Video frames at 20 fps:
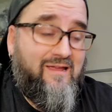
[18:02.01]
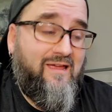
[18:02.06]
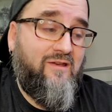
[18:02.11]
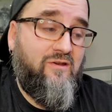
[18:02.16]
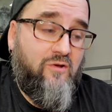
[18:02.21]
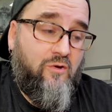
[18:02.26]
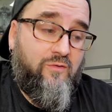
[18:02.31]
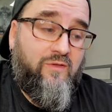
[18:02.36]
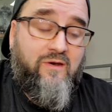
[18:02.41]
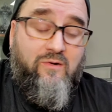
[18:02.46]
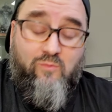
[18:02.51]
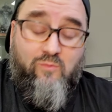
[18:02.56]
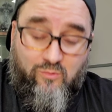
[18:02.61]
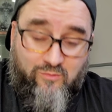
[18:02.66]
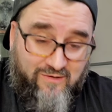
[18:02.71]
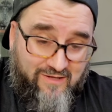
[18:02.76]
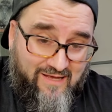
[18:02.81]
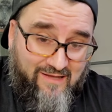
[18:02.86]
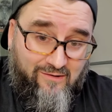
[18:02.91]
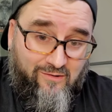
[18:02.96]
and know that it
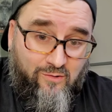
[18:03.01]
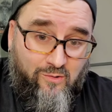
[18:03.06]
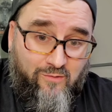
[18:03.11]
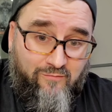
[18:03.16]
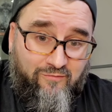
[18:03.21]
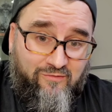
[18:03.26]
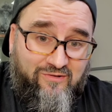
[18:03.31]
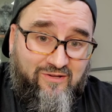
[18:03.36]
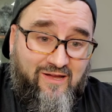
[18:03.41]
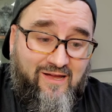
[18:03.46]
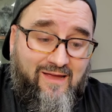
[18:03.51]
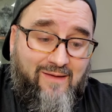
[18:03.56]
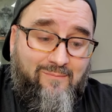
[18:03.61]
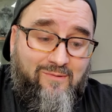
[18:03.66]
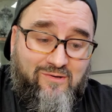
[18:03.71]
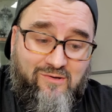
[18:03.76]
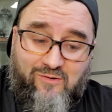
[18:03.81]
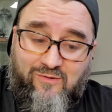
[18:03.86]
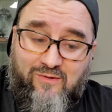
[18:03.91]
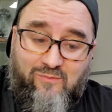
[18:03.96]
yellow over time,
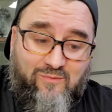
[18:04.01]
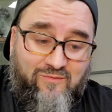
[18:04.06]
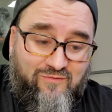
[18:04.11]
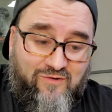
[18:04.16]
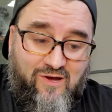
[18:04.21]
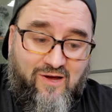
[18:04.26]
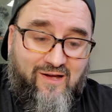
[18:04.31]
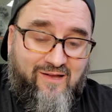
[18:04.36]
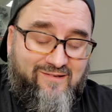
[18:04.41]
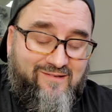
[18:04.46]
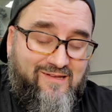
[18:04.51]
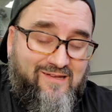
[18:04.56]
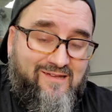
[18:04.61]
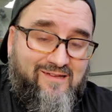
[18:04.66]
and know that we've got